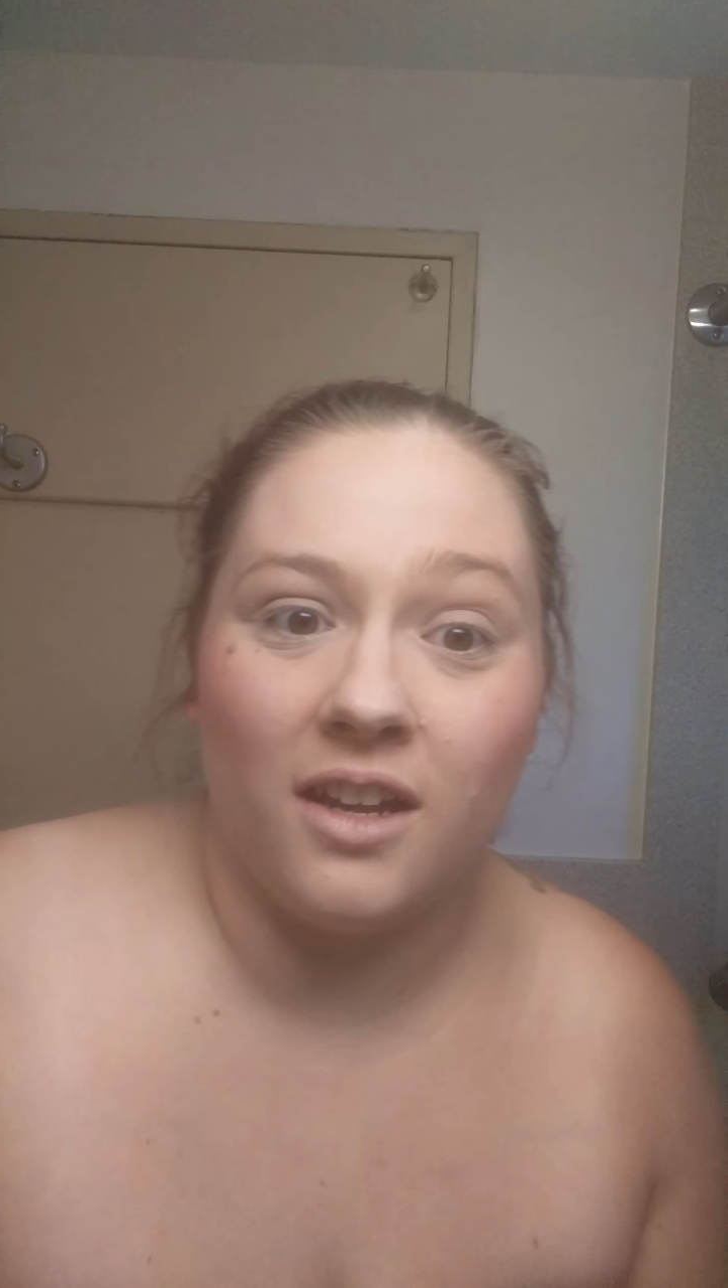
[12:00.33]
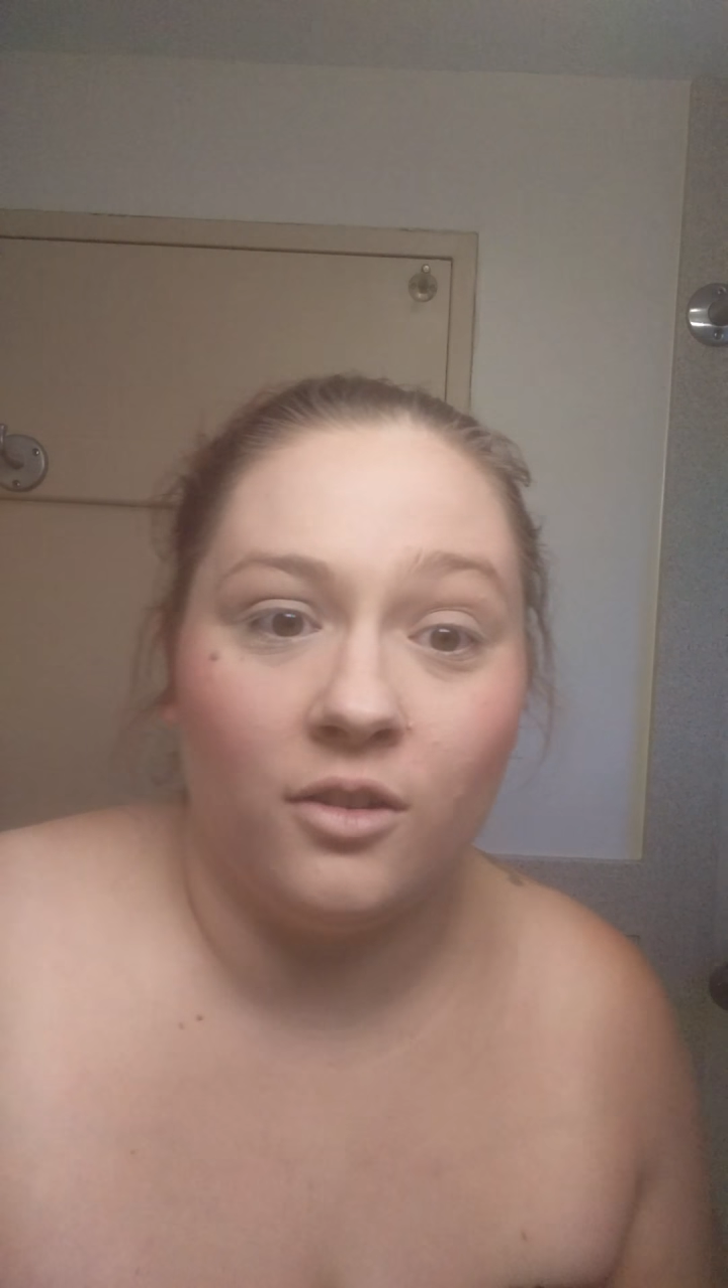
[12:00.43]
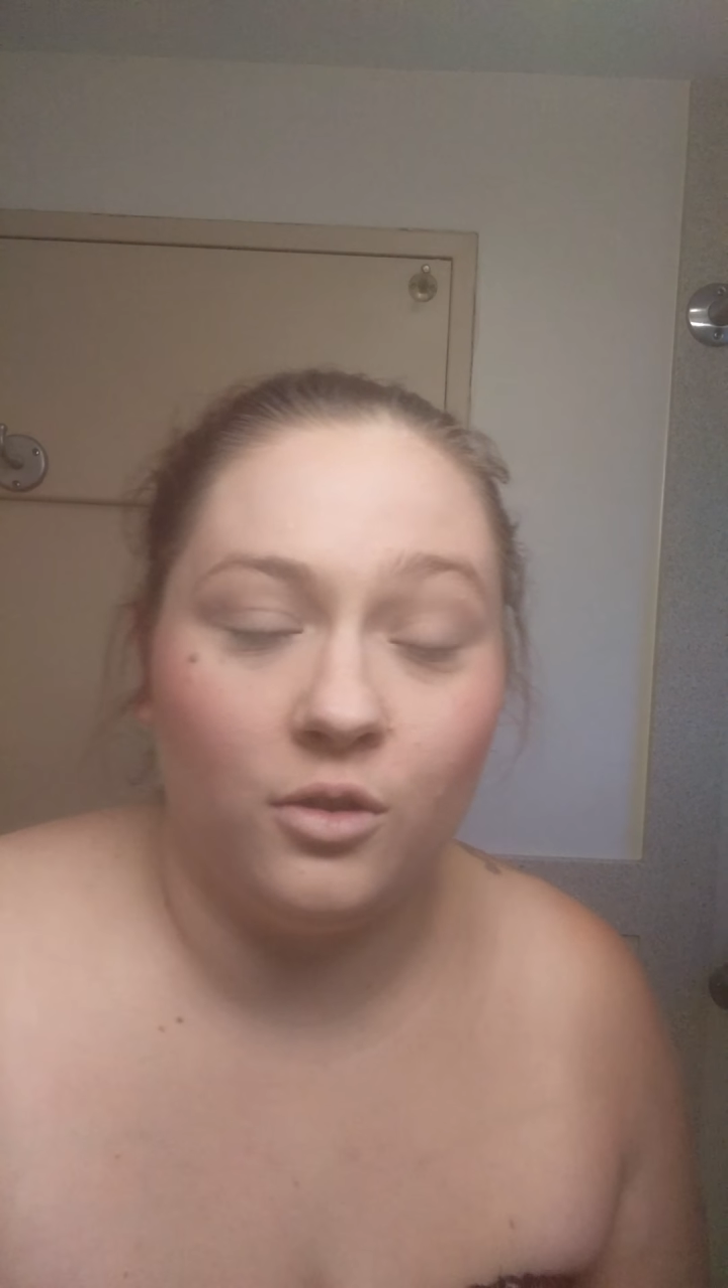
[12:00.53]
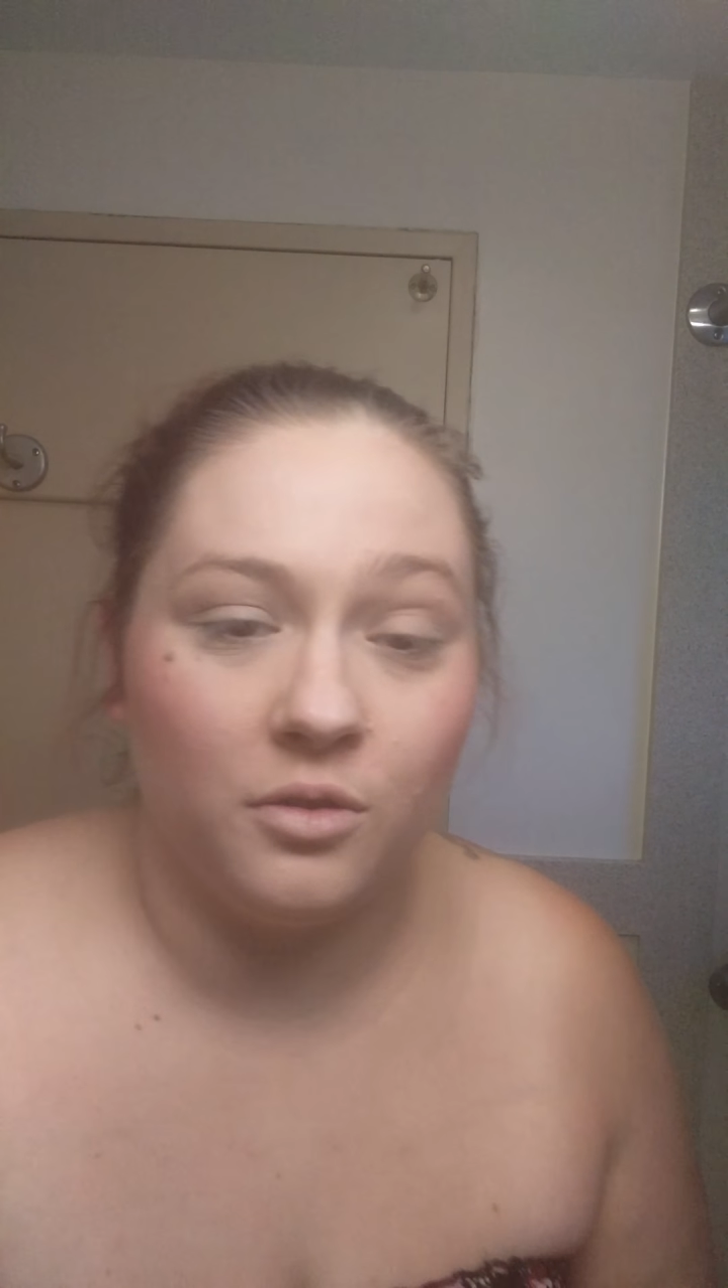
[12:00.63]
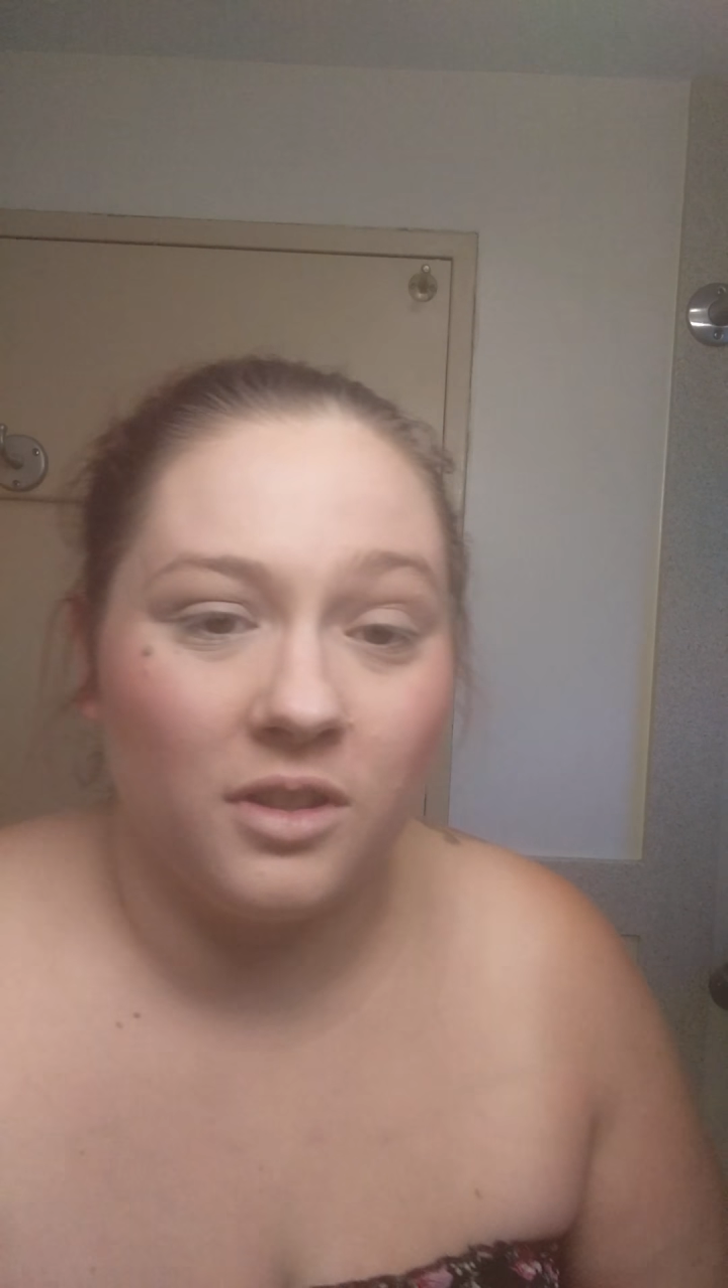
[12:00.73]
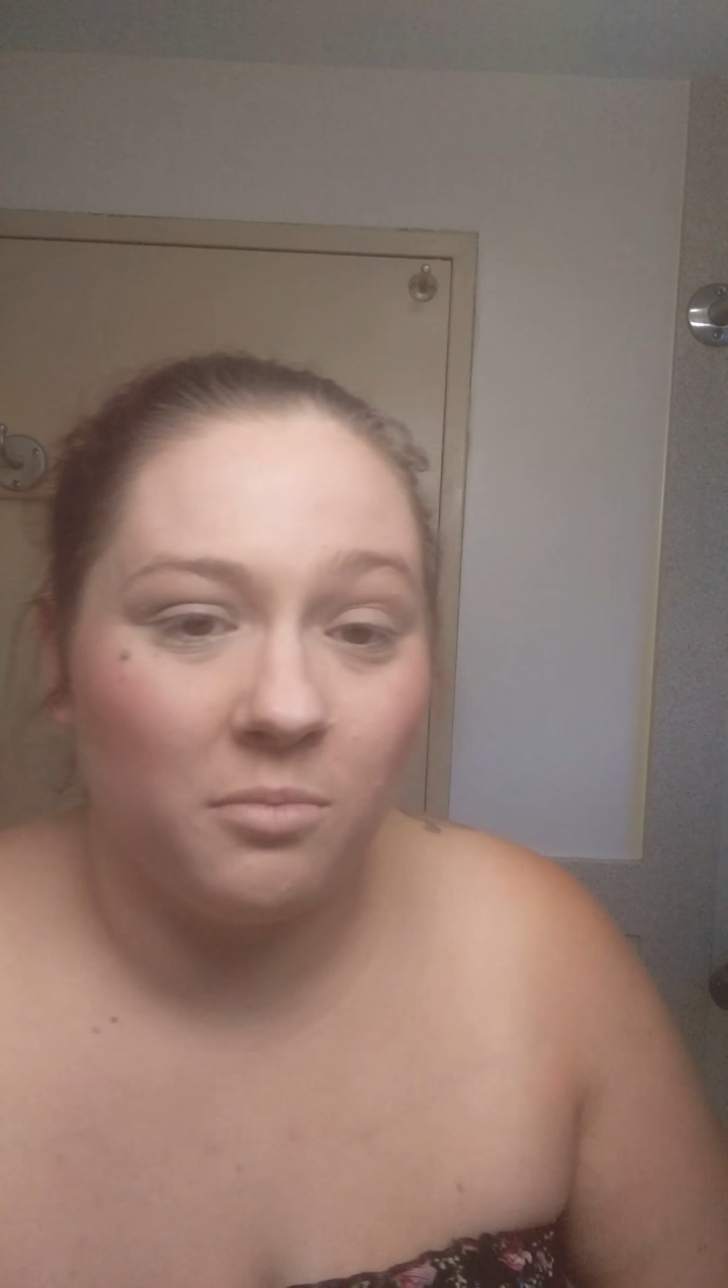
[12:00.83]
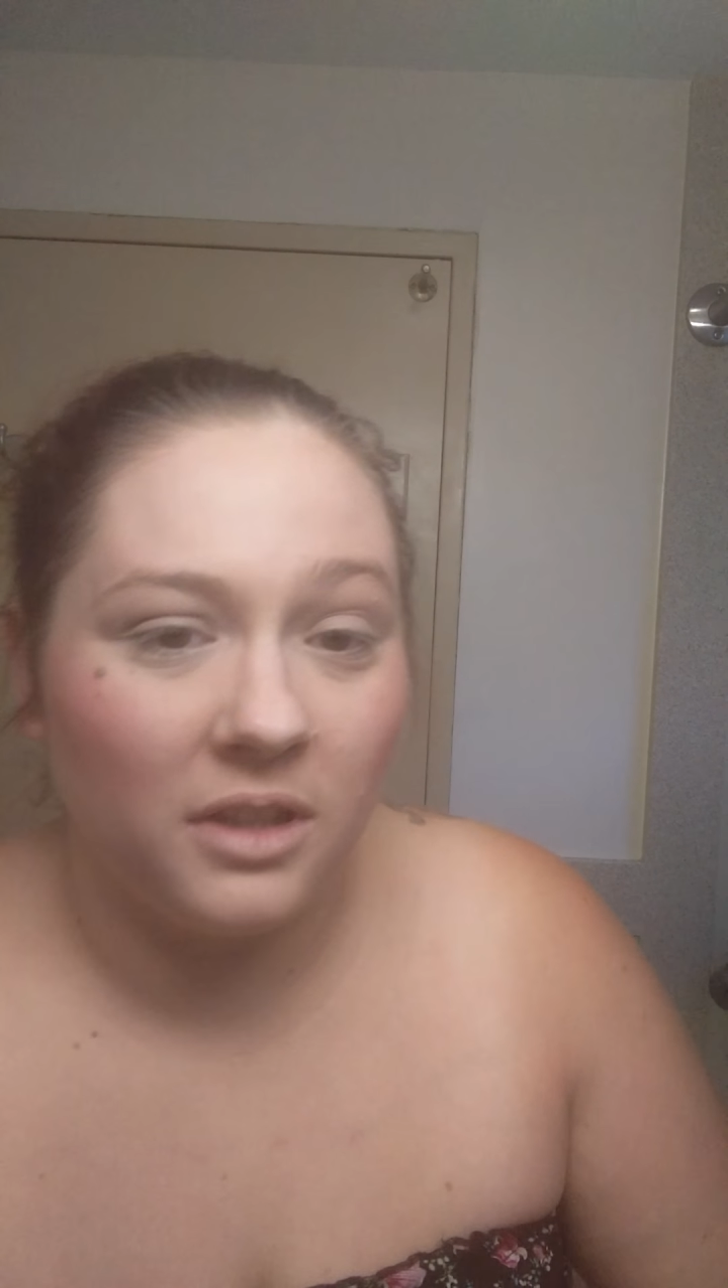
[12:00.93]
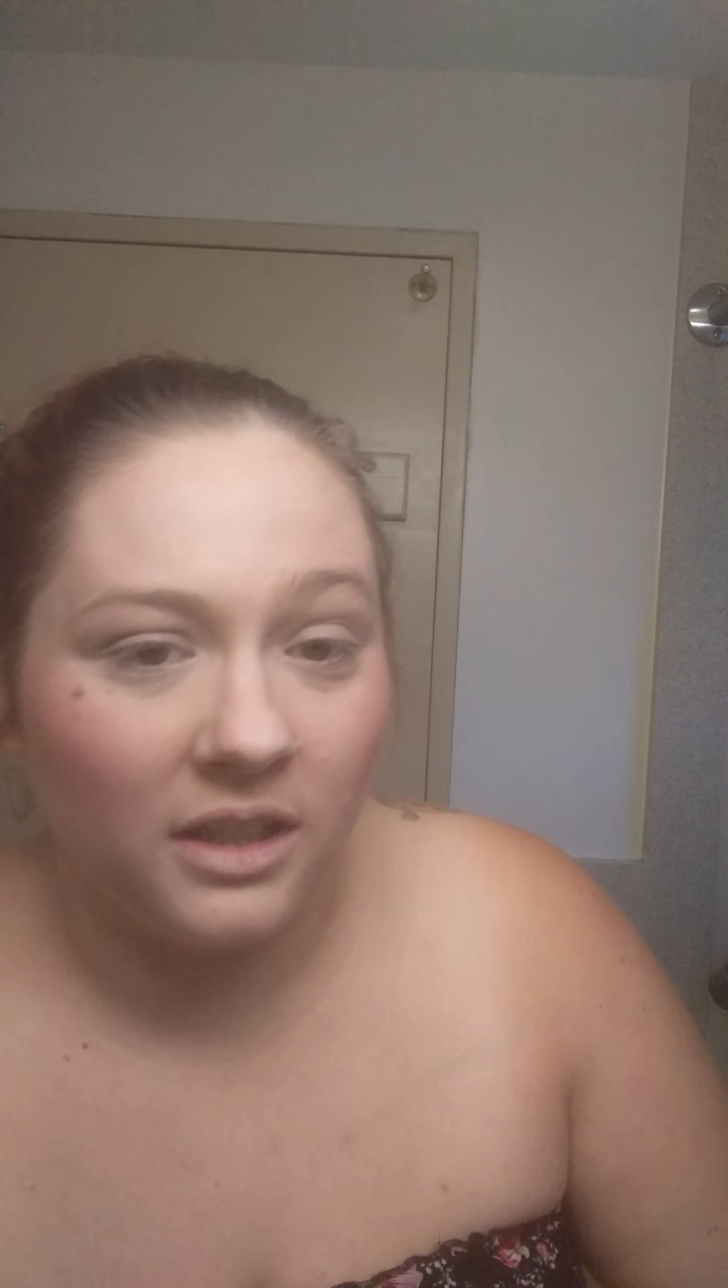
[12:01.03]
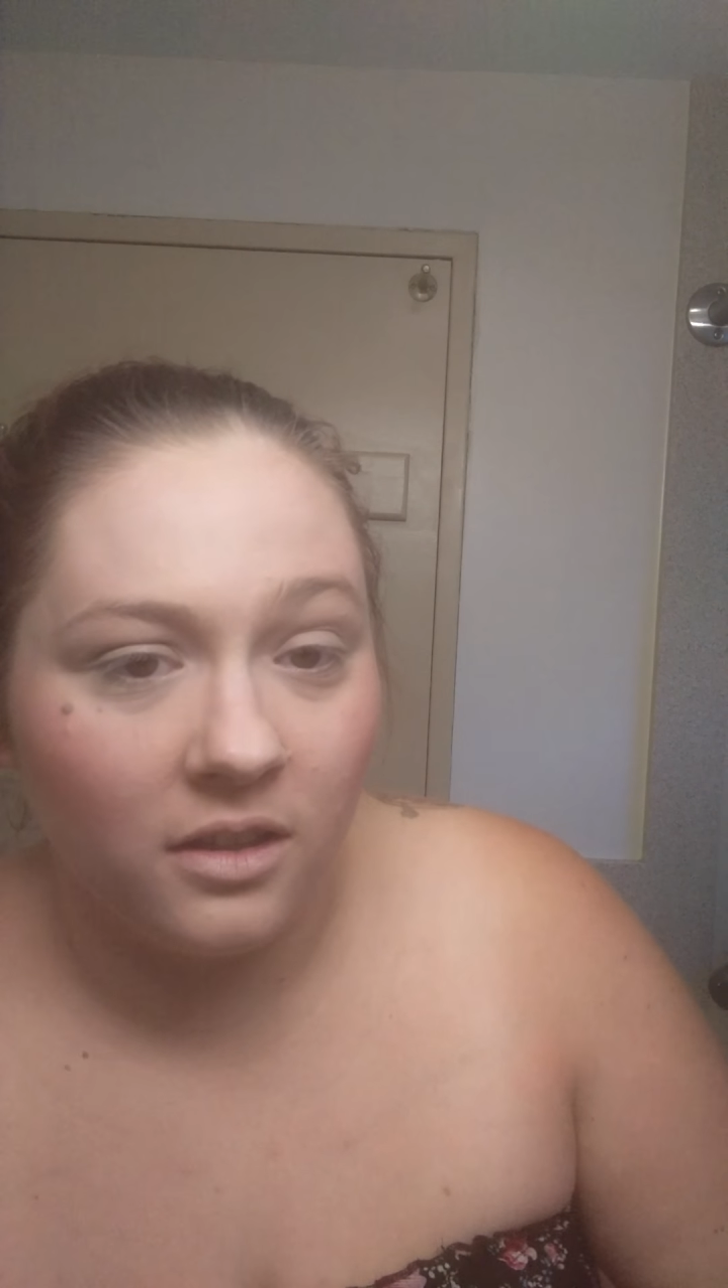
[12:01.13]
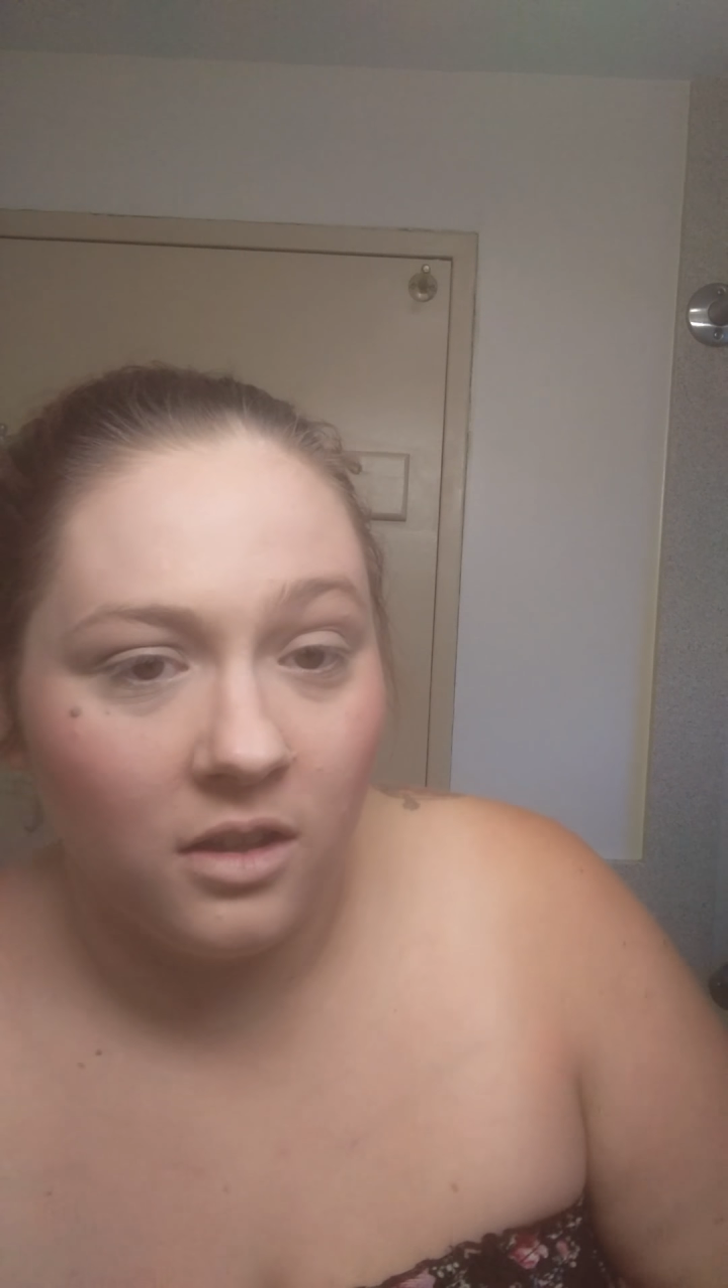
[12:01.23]
I'll do
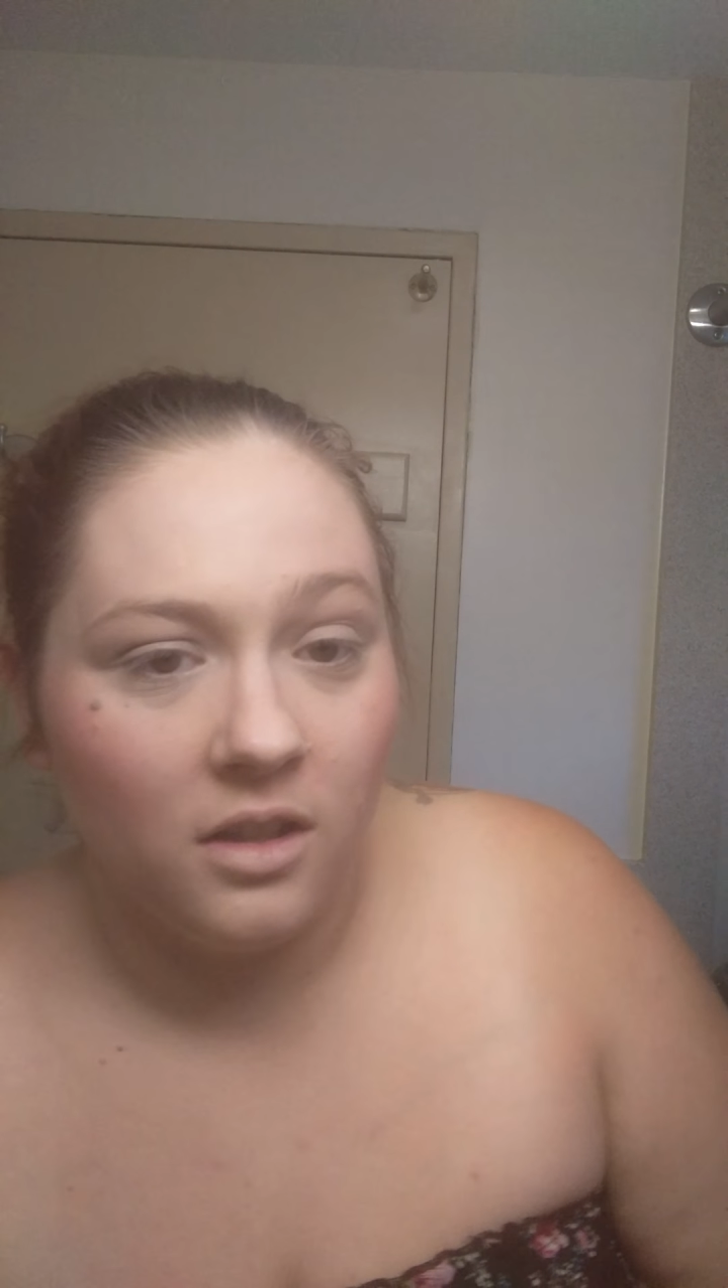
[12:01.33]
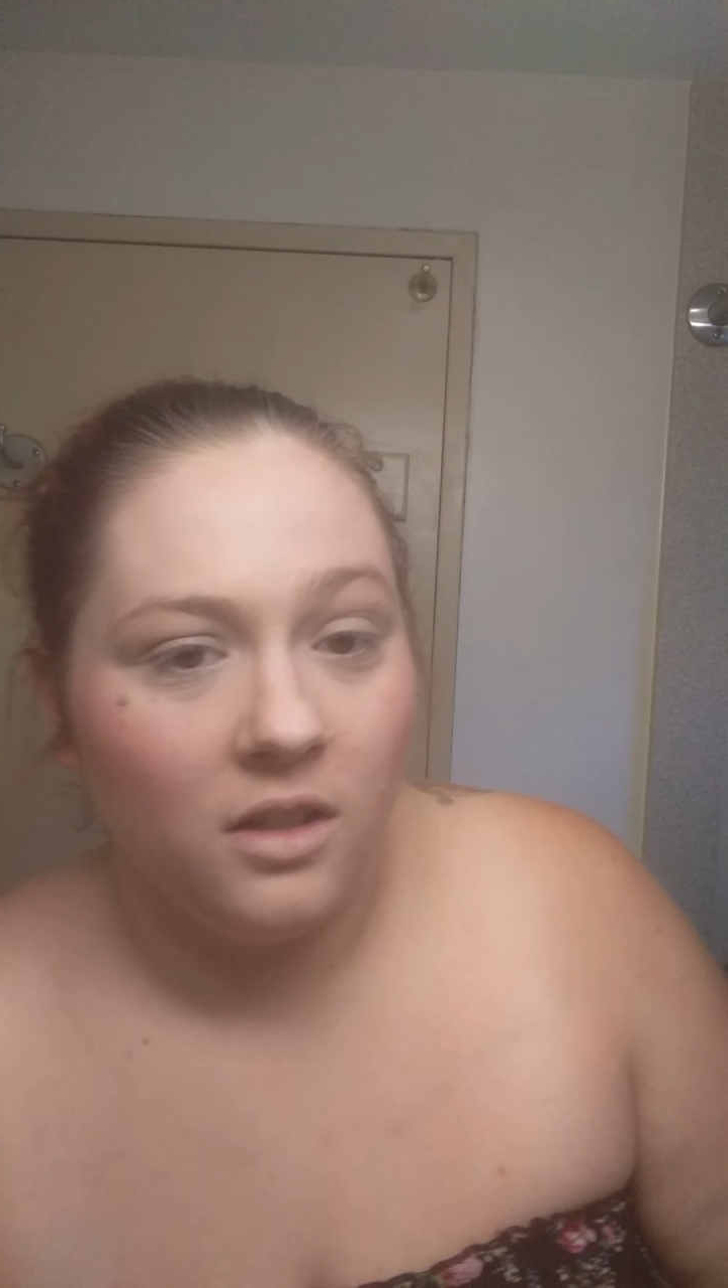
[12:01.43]
something